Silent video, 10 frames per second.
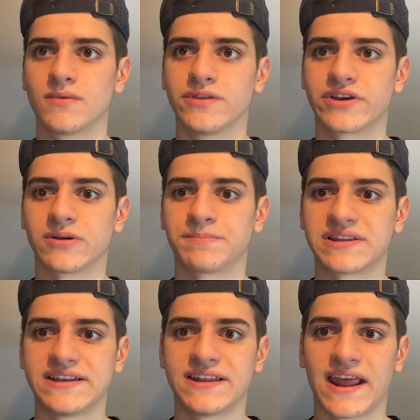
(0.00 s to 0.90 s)
the
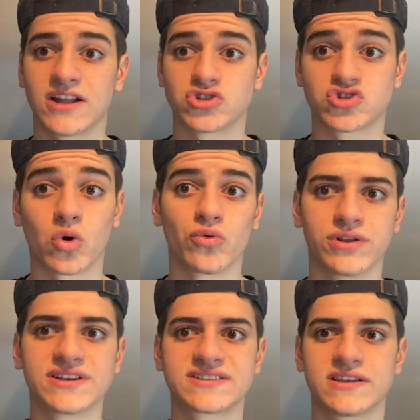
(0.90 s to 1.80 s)
completed and sold
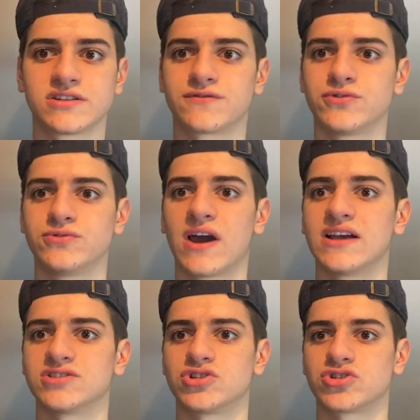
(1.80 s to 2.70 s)
listings for you
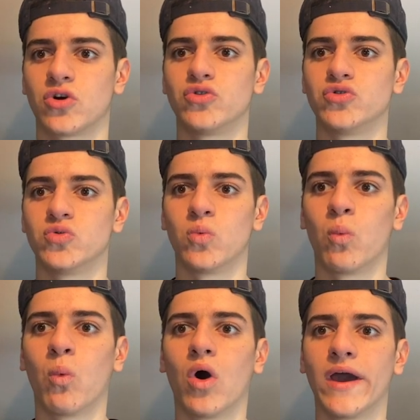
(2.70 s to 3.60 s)
guys and show you
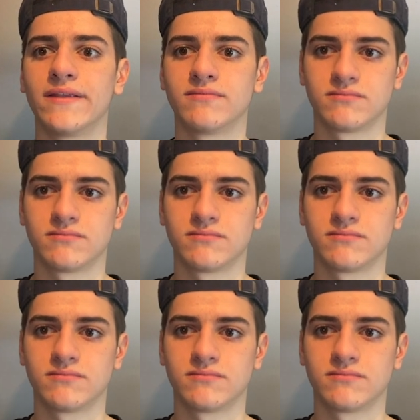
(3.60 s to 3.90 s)
what